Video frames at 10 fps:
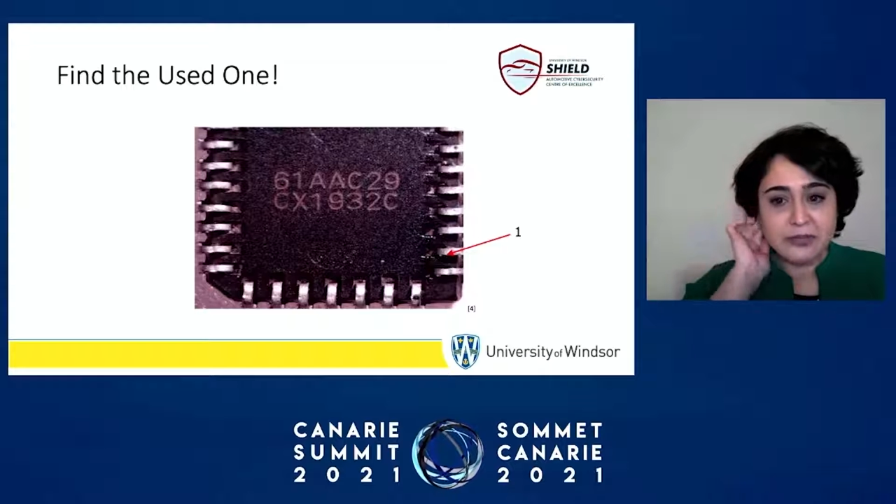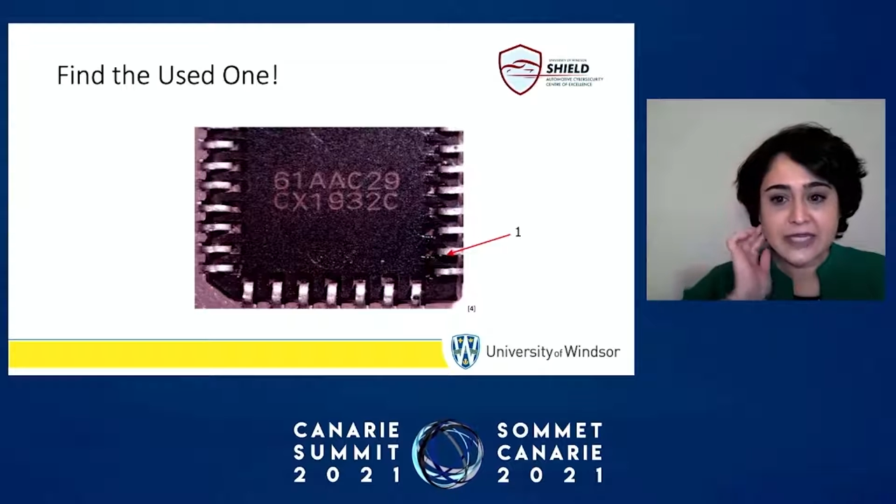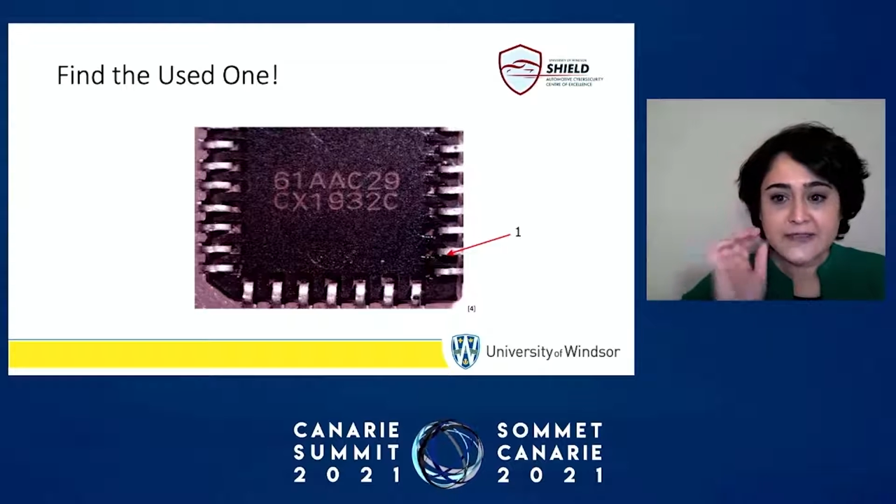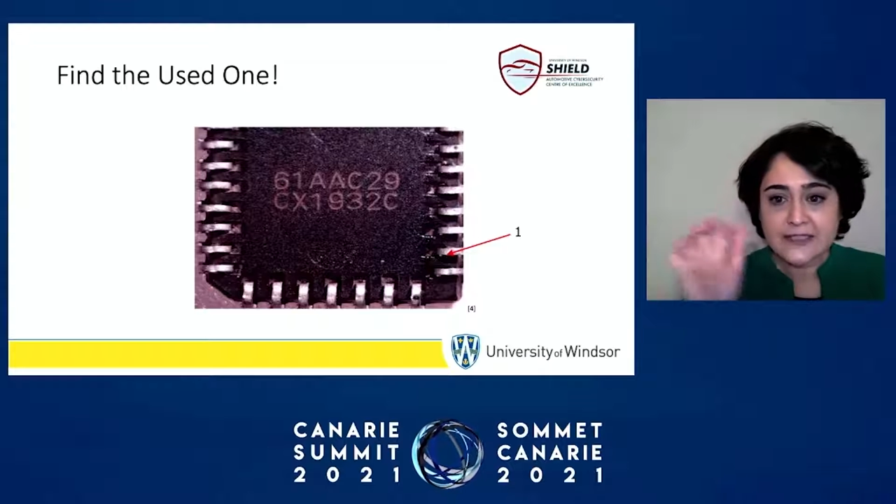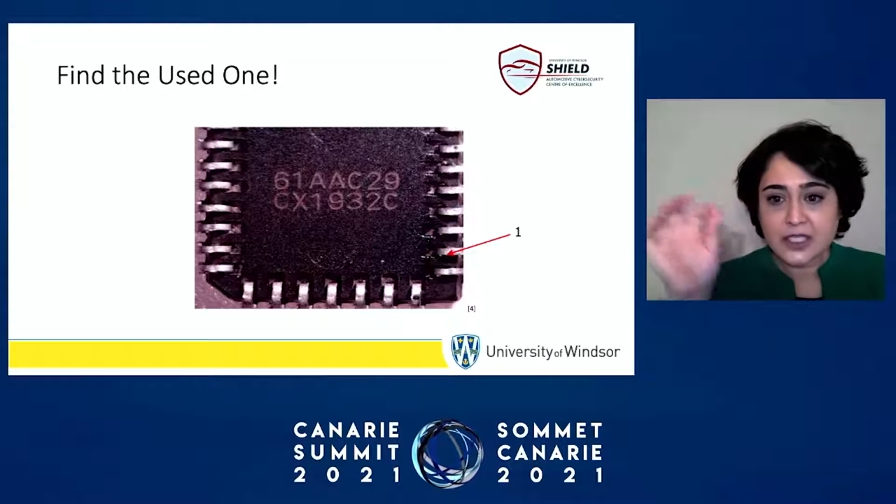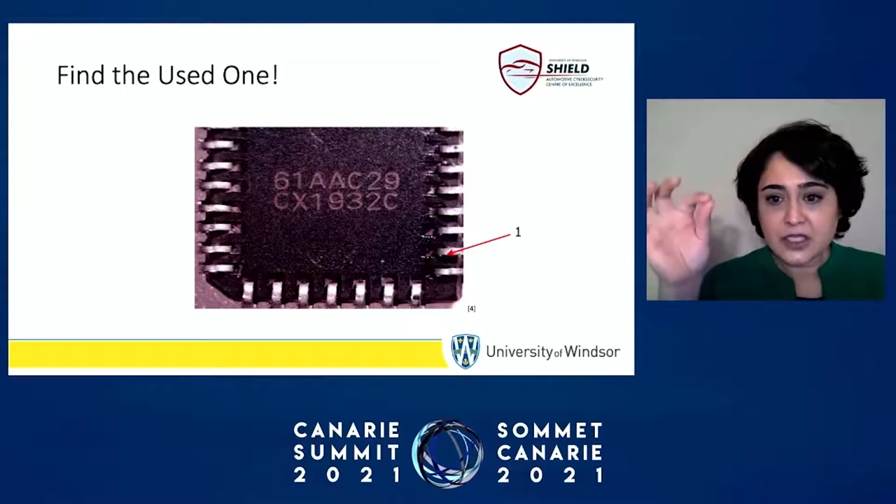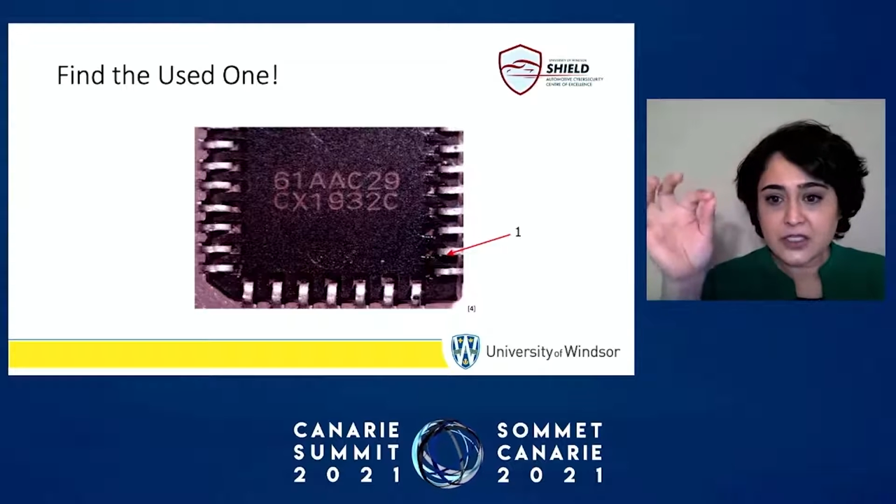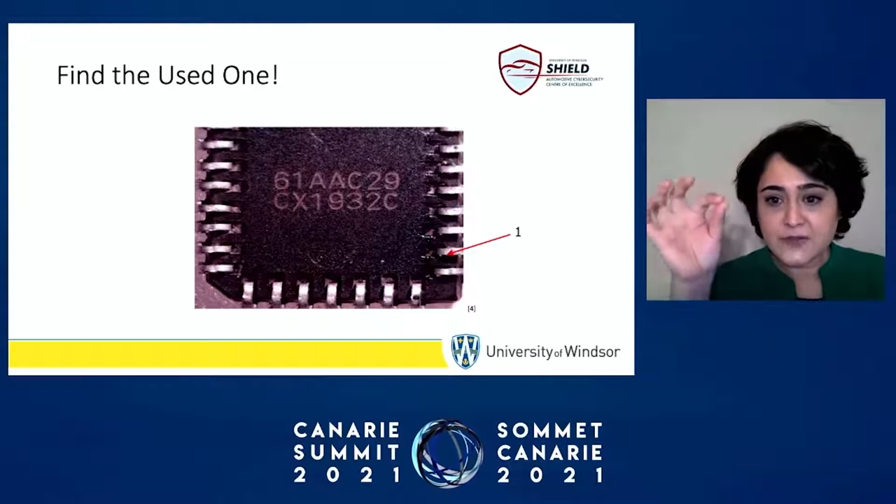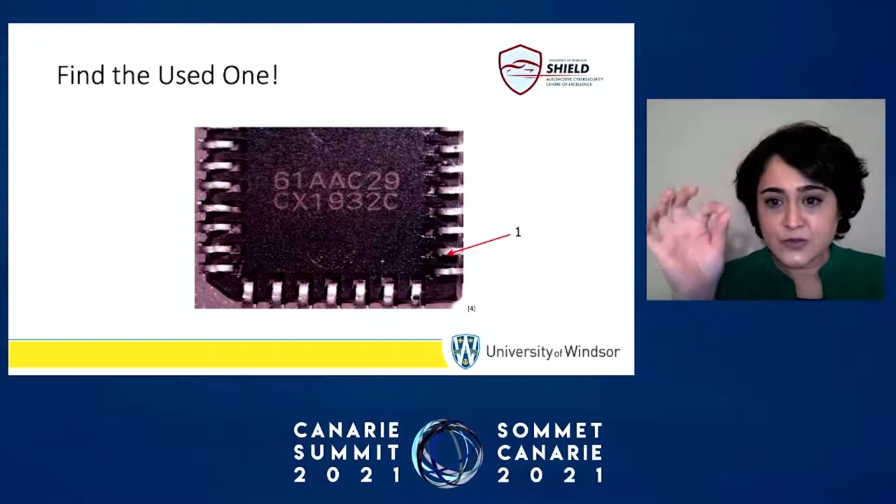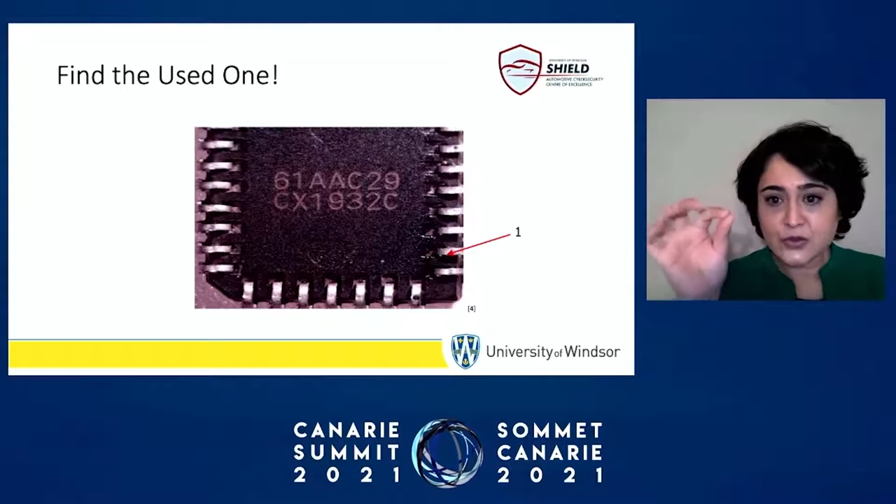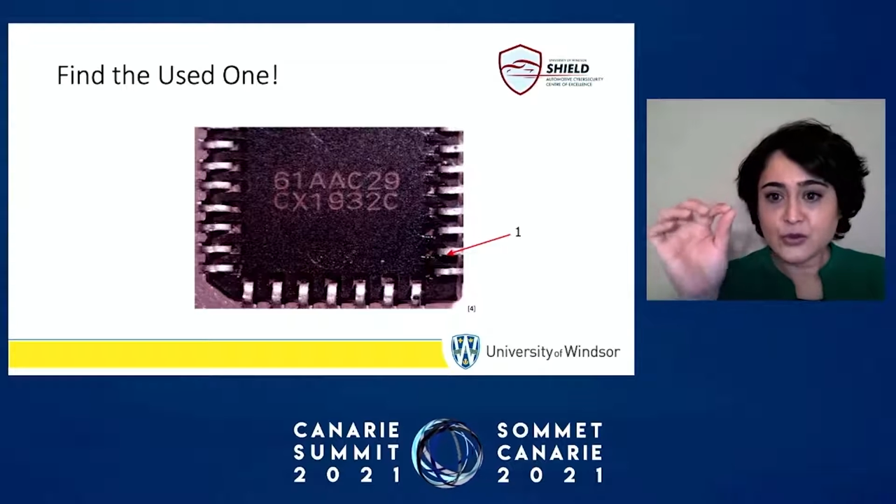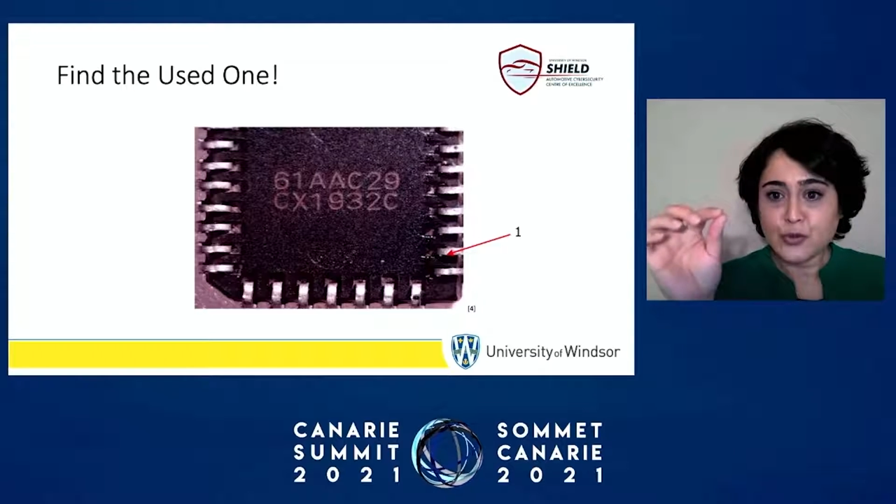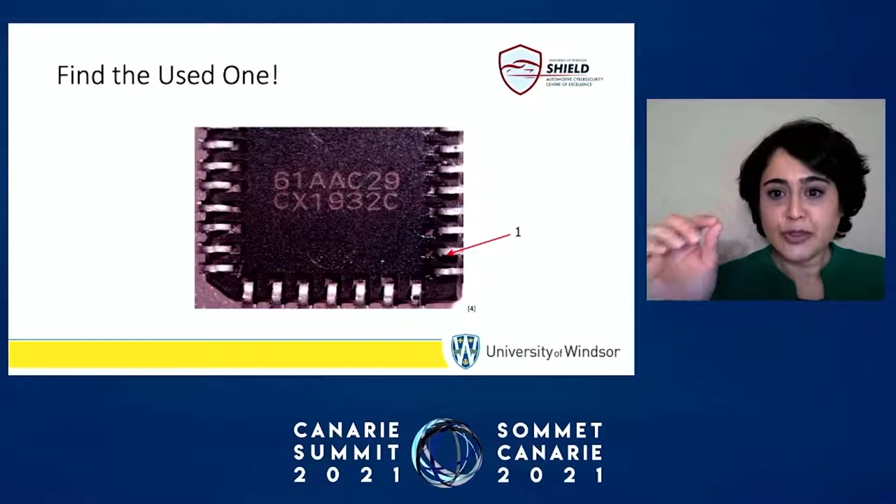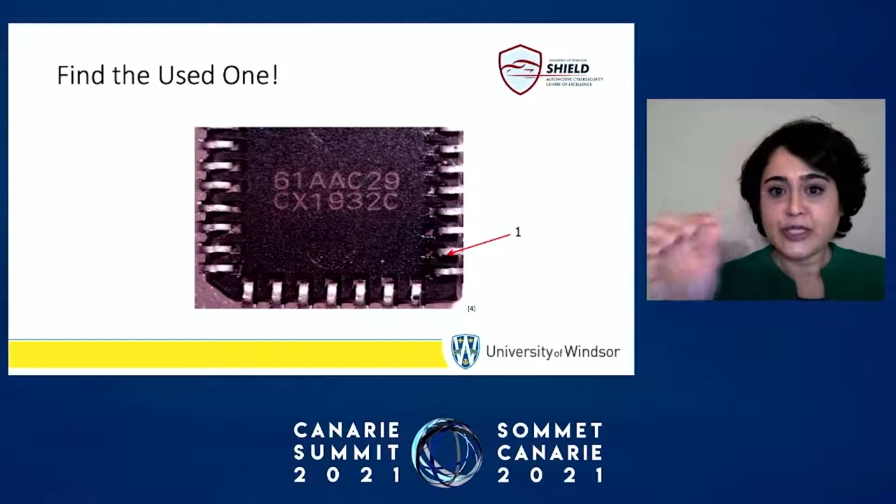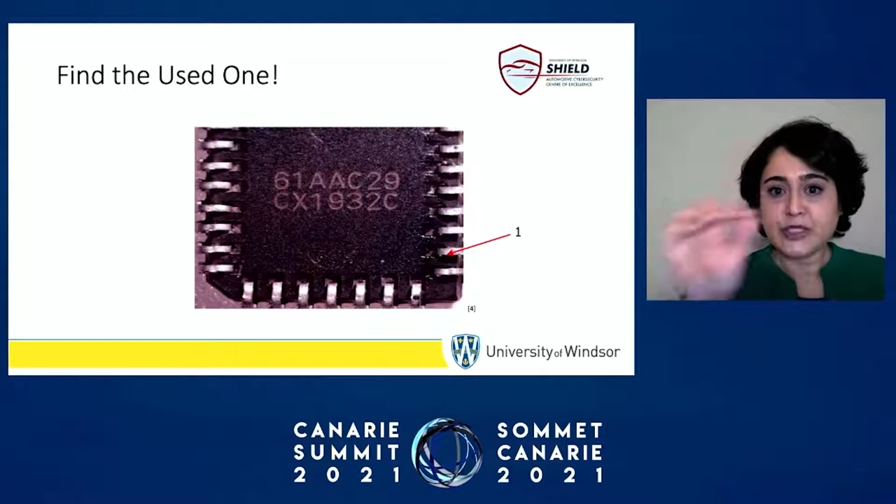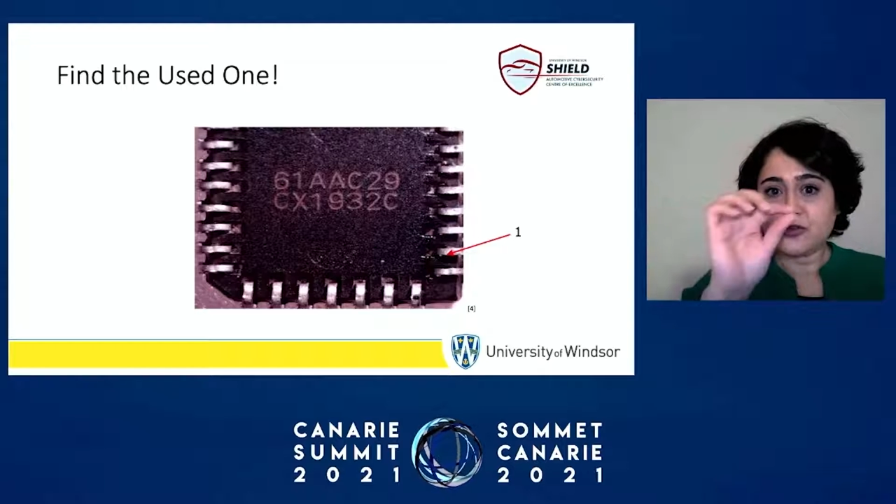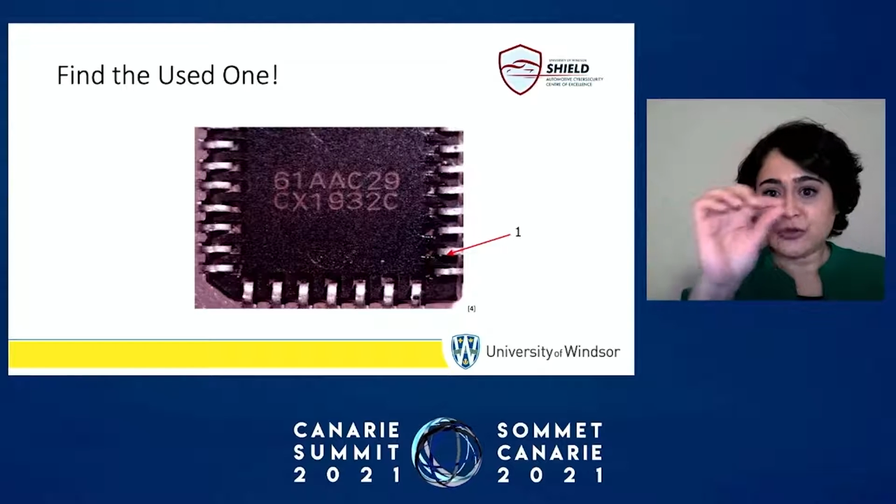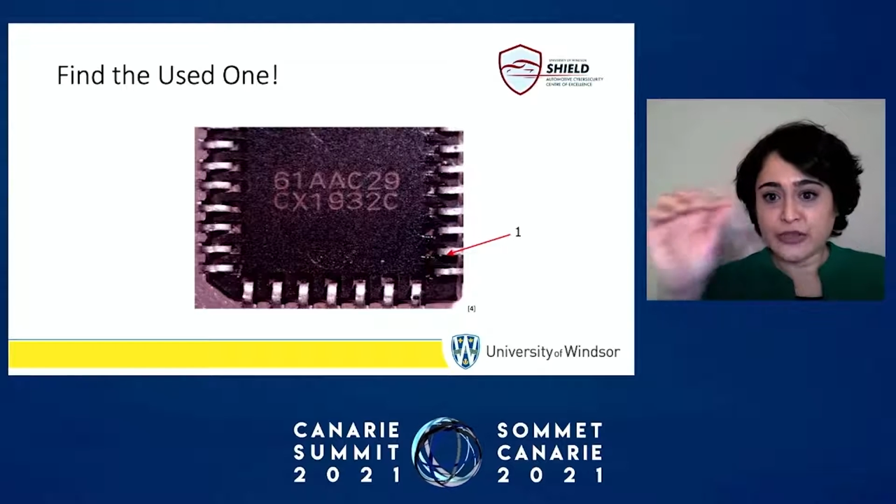basically zoom into